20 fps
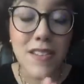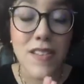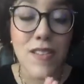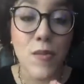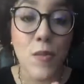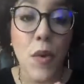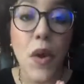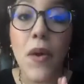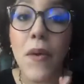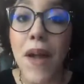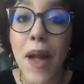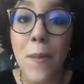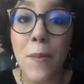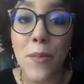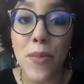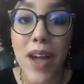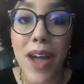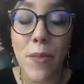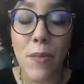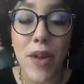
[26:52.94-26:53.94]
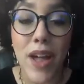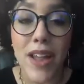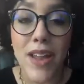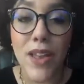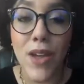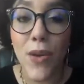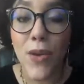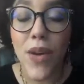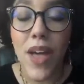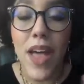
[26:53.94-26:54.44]
into this program, brand
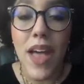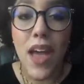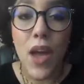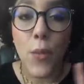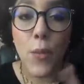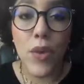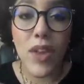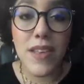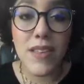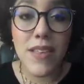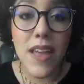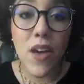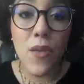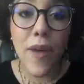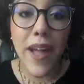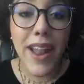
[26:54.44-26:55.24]
new, pre-sale